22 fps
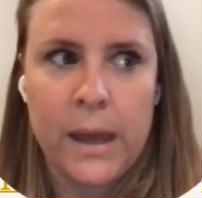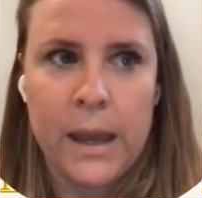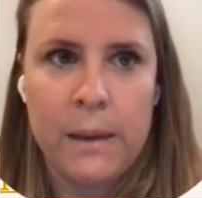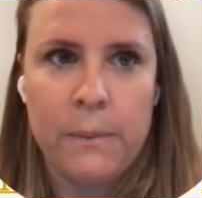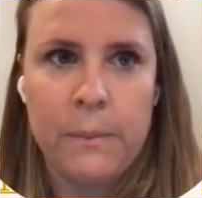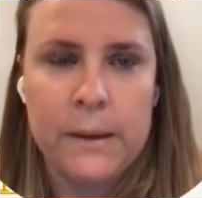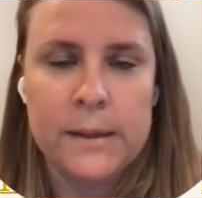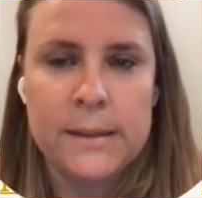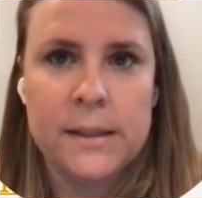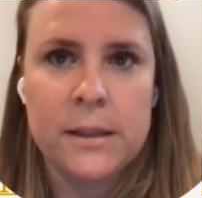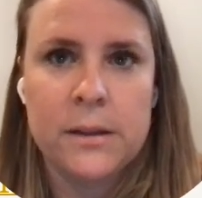
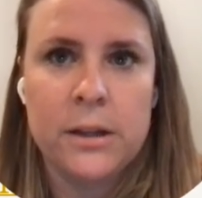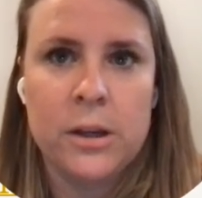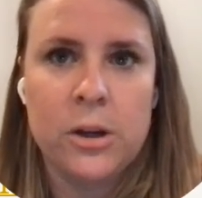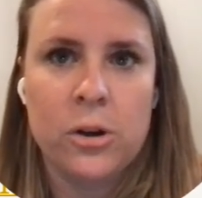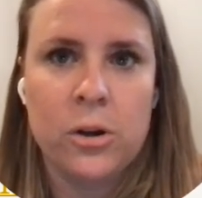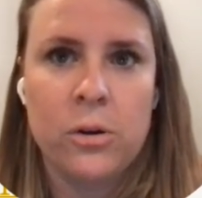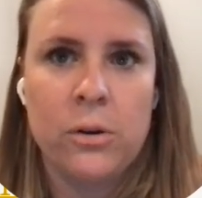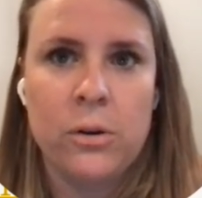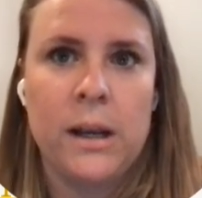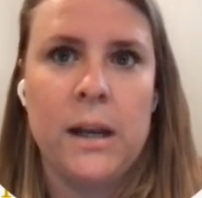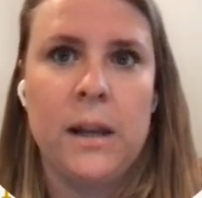Like basically
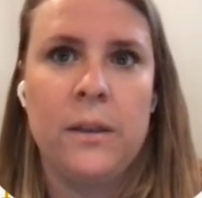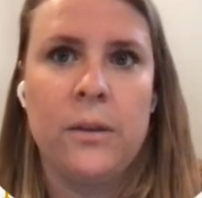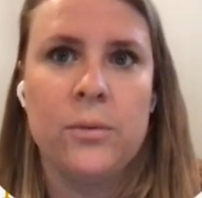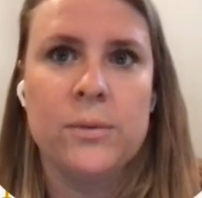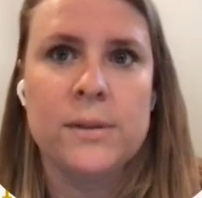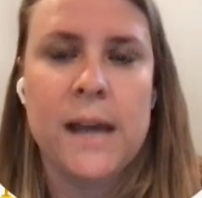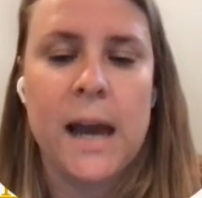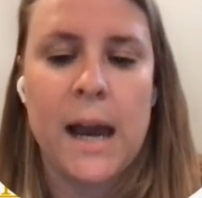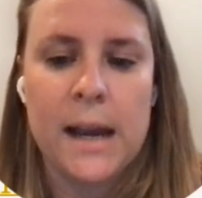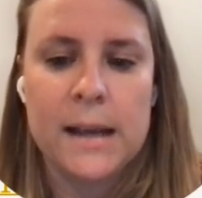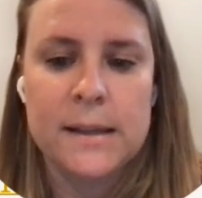you're creating
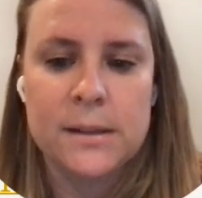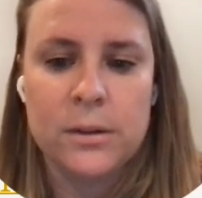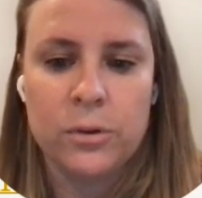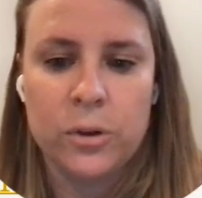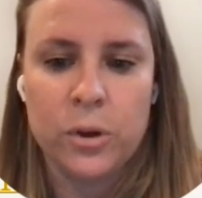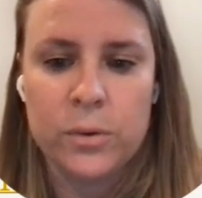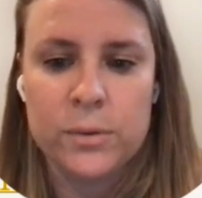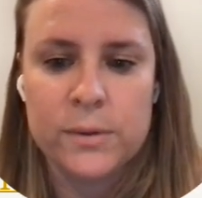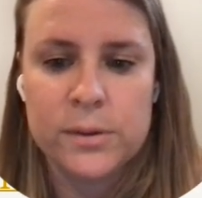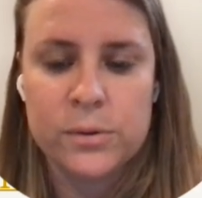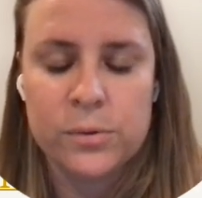those highs
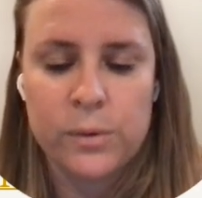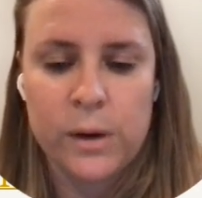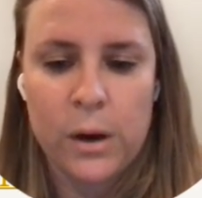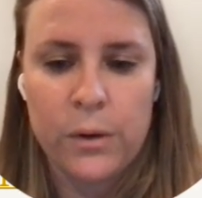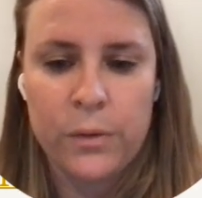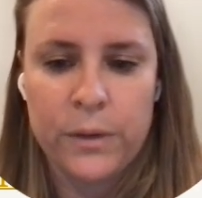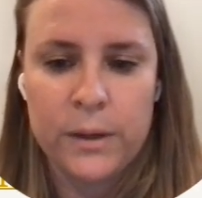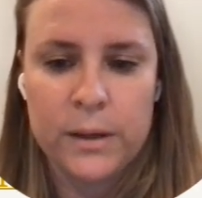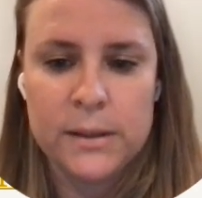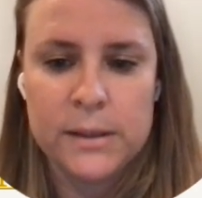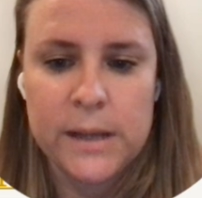and lows
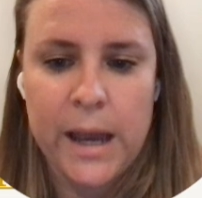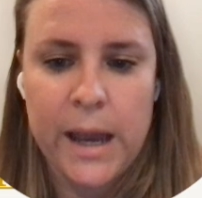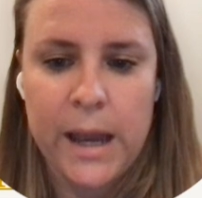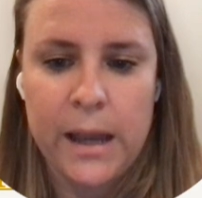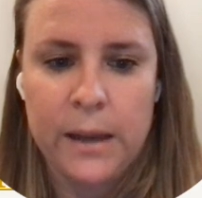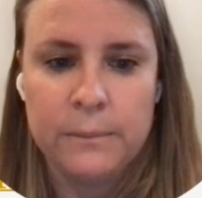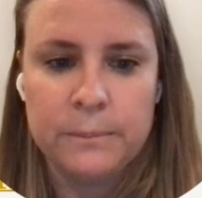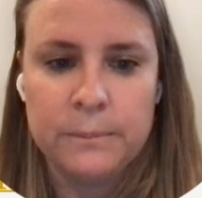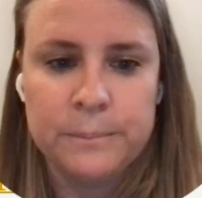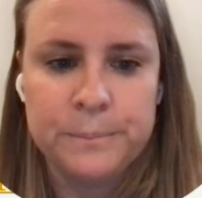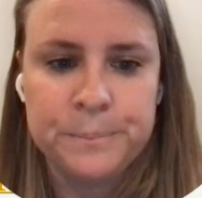throughout the
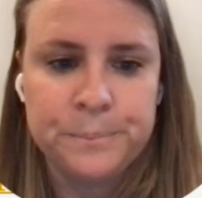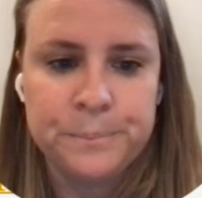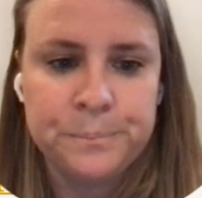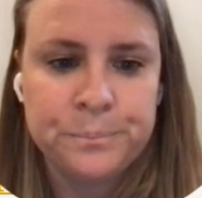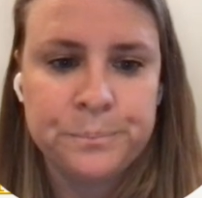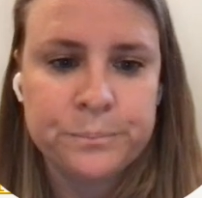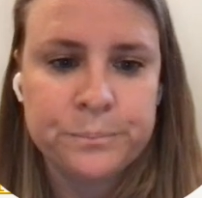day.